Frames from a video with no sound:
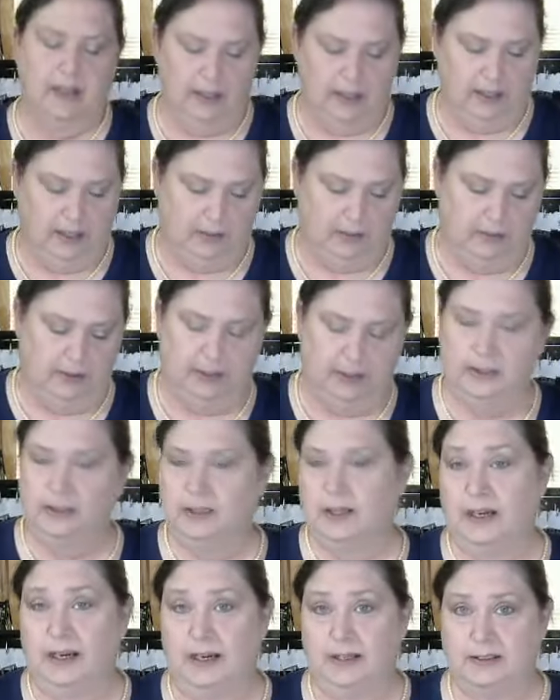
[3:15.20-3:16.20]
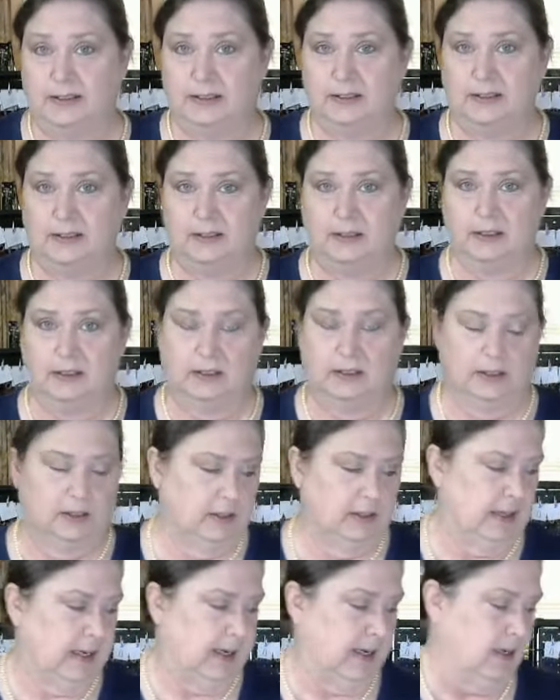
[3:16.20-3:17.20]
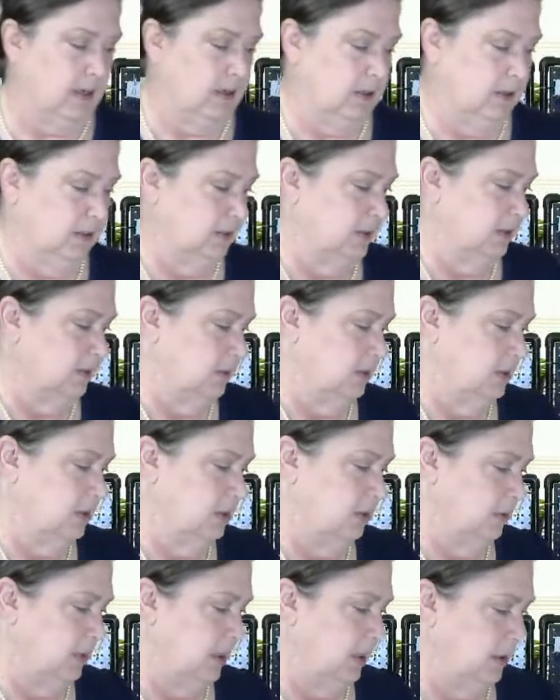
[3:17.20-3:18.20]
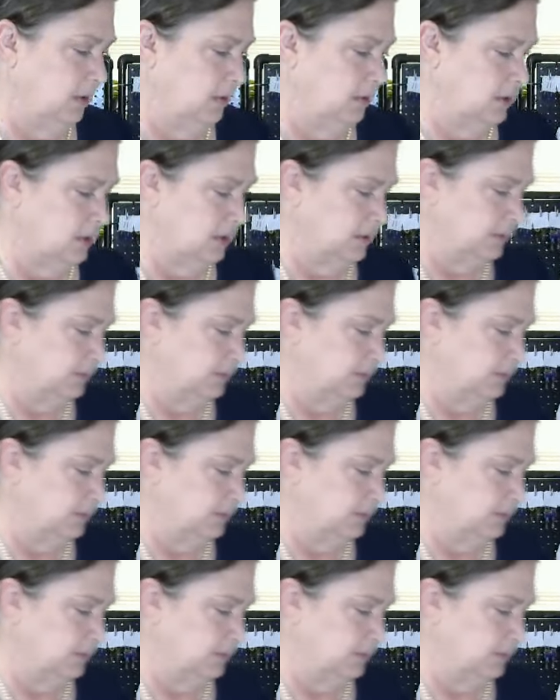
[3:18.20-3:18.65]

I really liked the little owls. It was so cute.